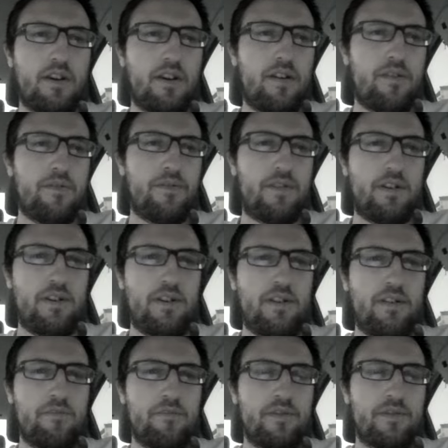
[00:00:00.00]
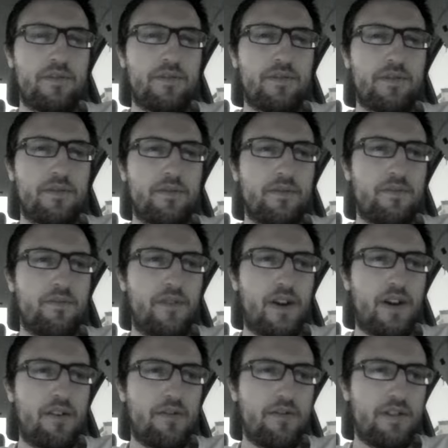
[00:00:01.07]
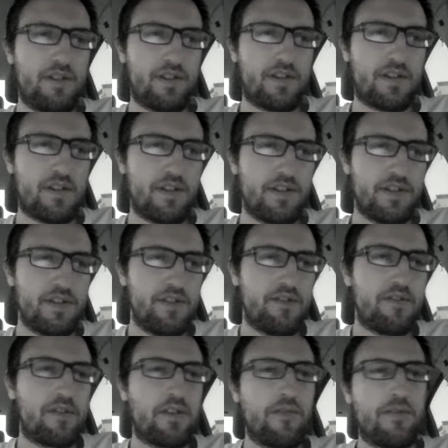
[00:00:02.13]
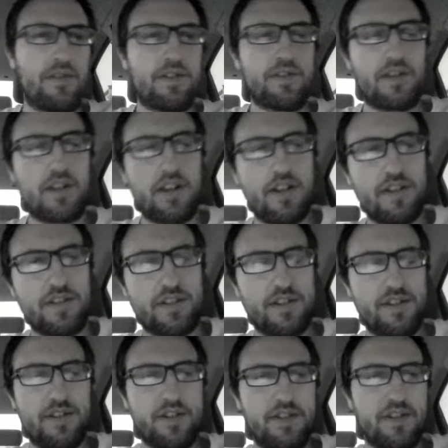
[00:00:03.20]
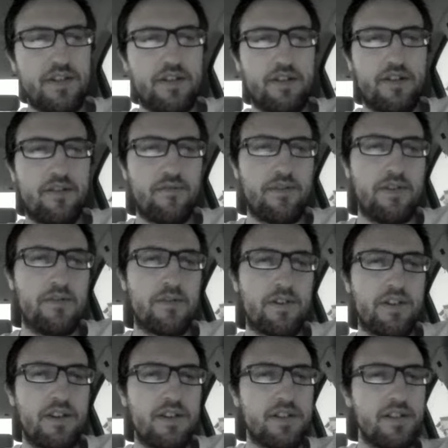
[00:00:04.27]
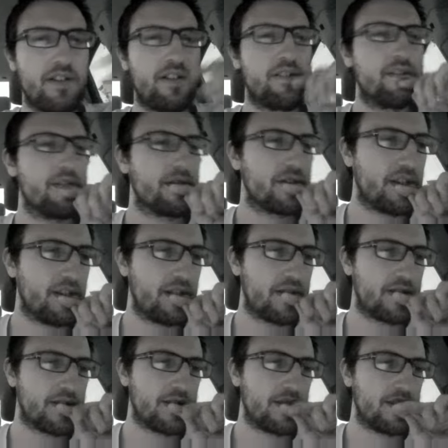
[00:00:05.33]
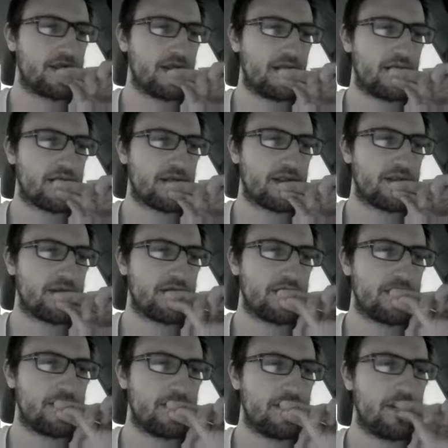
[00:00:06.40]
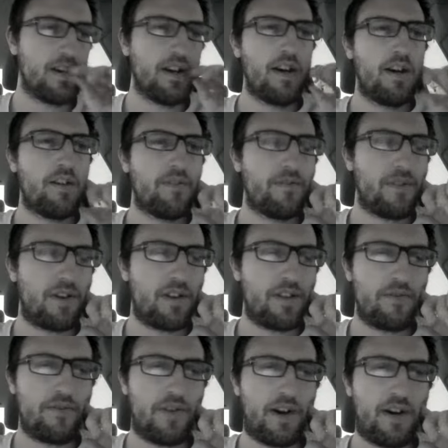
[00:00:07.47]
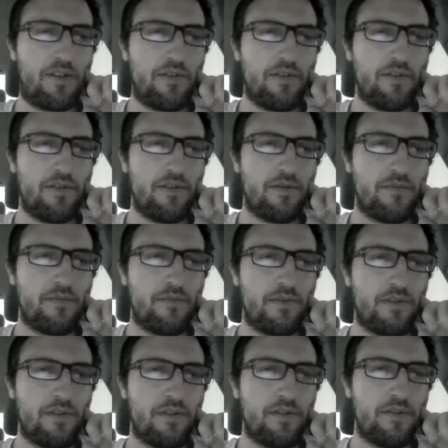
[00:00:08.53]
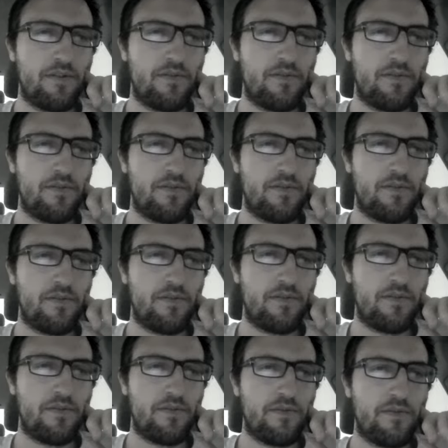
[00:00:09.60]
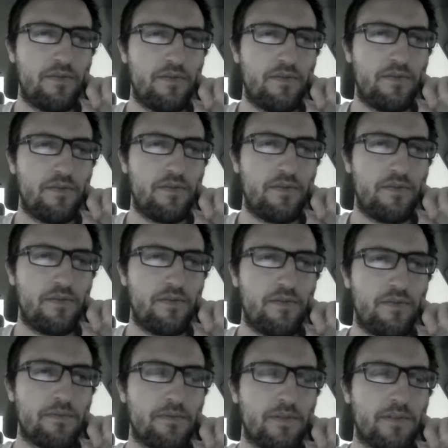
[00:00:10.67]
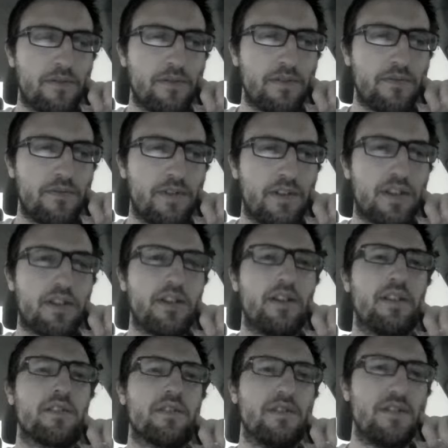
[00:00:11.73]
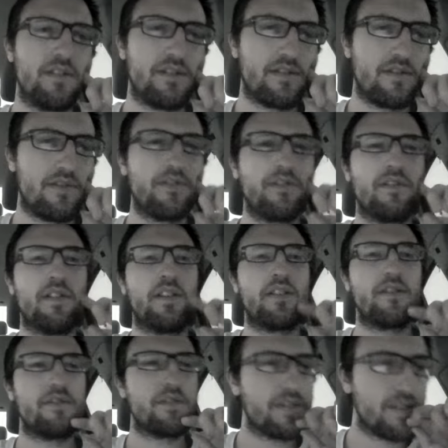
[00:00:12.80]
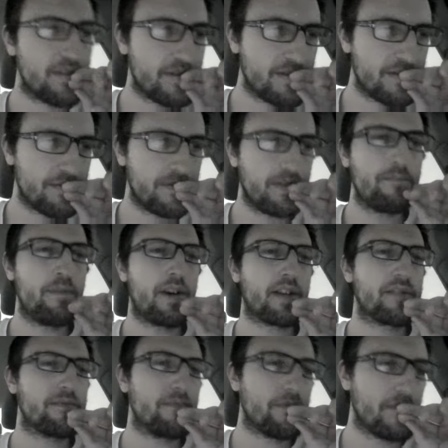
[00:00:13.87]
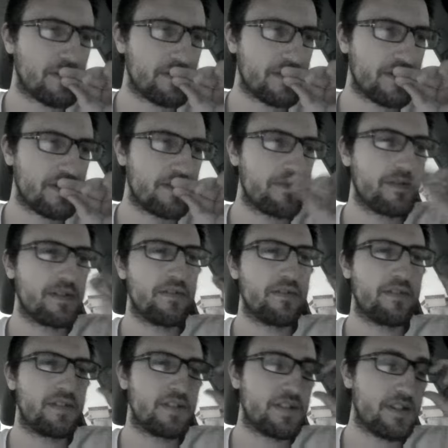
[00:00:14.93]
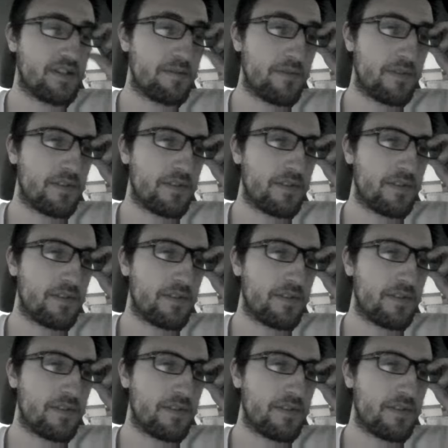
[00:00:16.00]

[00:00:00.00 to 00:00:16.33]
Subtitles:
Find most frequent vowel and consonant. You're given a string S consisting of lowercase letters A to C. Task is to find the vowel, one of A, E, I, or U, with the maximum frequency. Find the consonant, all of the letters, with the maximum frequency. Return the sum of the